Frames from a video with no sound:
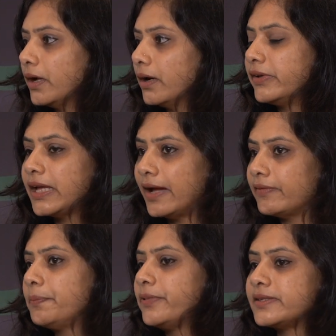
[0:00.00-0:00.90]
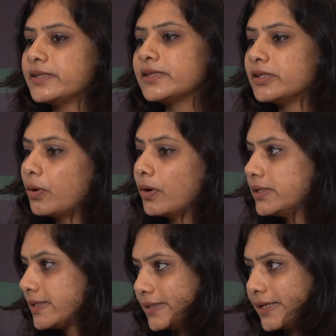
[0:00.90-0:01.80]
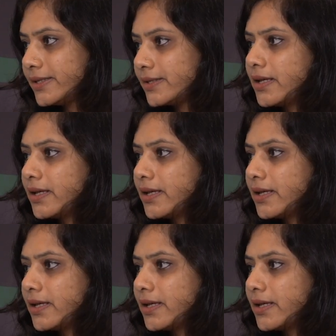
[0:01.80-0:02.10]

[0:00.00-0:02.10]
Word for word: uh, we have our presence in all the states.